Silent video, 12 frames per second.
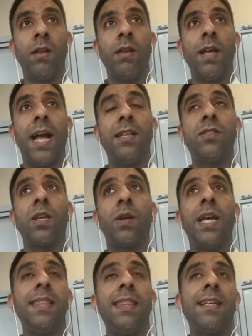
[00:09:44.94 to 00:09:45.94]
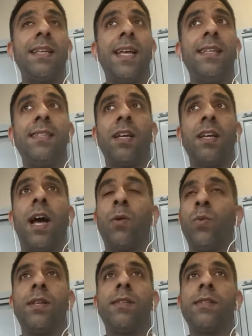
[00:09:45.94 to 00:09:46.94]
And so in that setting, I
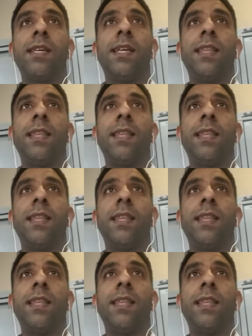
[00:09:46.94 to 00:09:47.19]
wouldn't see